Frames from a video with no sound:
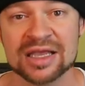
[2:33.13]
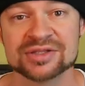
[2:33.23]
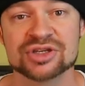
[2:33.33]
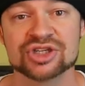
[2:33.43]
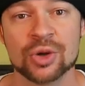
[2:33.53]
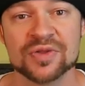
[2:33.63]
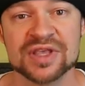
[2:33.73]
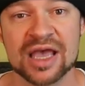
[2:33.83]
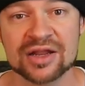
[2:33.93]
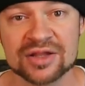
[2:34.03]
It's the show at
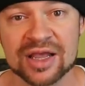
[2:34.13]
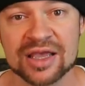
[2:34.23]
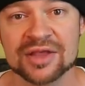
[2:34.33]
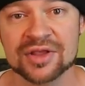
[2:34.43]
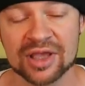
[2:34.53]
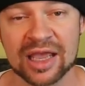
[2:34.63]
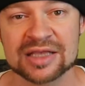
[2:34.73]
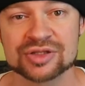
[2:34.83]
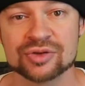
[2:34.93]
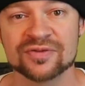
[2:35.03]
the end of the day in the
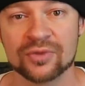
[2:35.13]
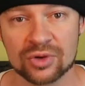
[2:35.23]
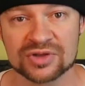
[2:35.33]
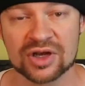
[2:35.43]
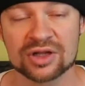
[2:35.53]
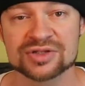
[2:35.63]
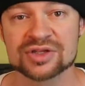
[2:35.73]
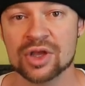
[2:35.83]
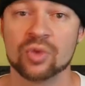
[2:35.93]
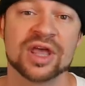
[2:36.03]
castle for
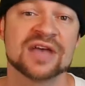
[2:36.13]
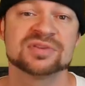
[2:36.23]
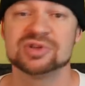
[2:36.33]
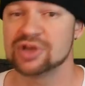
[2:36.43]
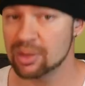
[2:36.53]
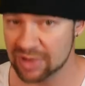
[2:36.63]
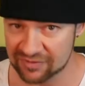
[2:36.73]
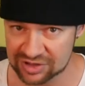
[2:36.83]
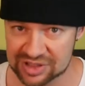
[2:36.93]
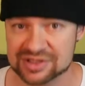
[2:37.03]
adults, where they have some adult
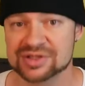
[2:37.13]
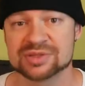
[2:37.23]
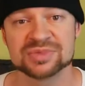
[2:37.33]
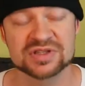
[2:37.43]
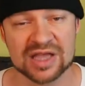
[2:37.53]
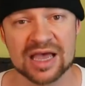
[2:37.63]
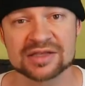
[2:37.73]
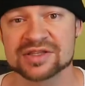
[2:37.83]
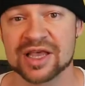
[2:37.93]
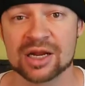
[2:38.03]
beverages and some
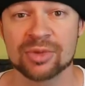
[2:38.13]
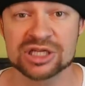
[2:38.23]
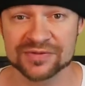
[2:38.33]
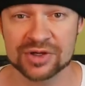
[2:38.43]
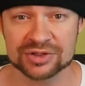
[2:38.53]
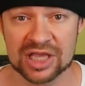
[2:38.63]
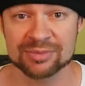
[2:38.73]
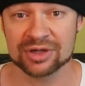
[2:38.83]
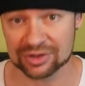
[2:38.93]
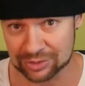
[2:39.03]
snacks and a bunch of
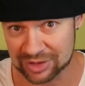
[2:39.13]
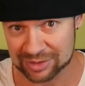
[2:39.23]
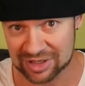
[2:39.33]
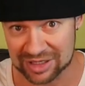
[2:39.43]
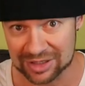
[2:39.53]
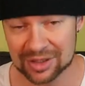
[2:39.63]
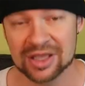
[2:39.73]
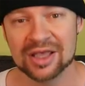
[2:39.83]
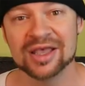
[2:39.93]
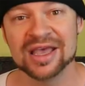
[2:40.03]
entertainment, including me.
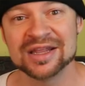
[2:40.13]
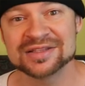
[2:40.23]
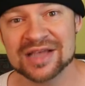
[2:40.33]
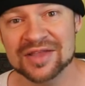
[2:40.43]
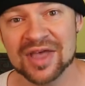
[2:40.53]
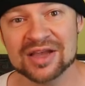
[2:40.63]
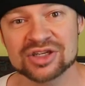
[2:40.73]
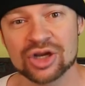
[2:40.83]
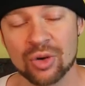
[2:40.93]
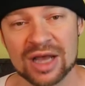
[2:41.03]
And inside
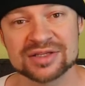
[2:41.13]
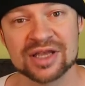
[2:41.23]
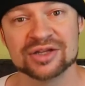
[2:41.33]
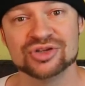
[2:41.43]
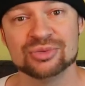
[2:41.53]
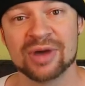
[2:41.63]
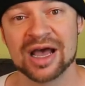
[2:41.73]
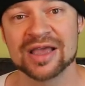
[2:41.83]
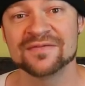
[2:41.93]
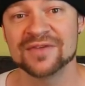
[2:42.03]
that show, I tend to do
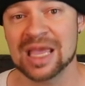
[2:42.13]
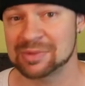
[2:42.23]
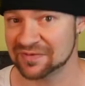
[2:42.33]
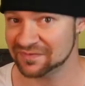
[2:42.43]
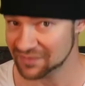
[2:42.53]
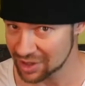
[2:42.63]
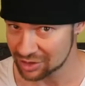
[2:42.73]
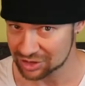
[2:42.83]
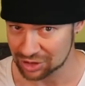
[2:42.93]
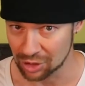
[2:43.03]
my famed
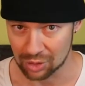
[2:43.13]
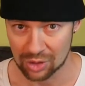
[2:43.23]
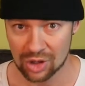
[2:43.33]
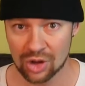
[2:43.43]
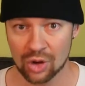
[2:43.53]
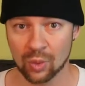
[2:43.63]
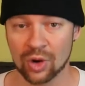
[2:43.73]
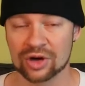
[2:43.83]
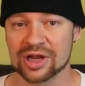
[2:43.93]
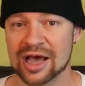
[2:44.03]
fire show,
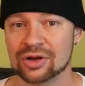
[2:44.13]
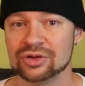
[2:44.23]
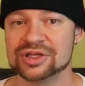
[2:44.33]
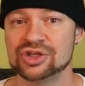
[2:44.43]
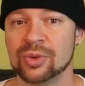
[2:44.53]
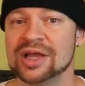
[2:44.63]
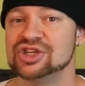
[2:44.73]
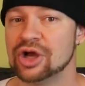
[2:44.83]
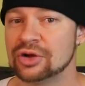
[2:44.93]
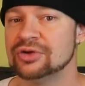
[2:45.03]
where not only do I
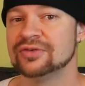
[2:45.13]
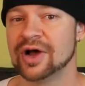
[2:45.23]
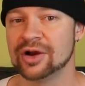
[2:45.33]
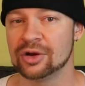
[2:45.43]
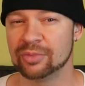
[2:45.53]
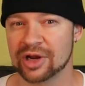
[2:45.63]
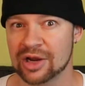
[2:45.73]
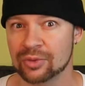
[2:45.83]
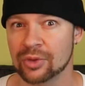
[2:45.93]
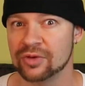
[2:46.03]
juggle fire, but
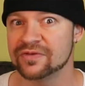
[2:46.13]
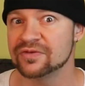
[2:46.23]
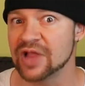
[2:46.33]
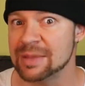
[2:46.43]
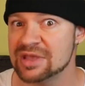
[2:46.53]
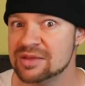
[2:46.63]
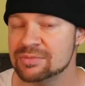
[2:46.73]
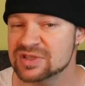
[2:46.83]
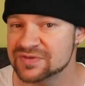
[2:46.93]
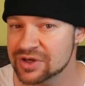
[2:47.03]
I roll
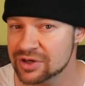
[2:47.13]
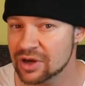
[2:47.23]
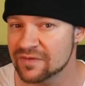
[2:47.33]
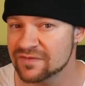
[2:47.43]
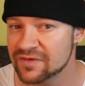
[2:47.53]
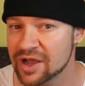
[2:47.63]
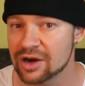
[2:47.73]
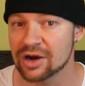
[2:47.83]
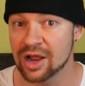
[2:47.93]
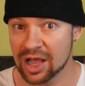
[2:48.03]
flaming sphere of
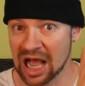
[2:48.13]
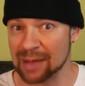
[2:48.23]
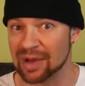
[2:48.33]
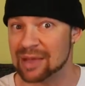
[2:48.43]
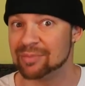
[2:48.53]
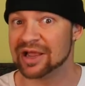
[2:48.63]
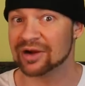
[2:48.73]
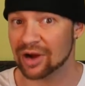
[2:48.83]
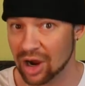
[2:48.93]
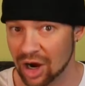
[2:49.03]
fire on my
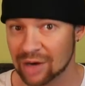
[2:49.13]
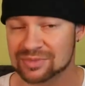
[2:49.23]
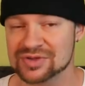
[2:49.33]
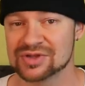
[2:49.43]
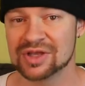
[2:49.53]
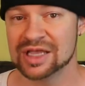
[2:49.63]
bare arms.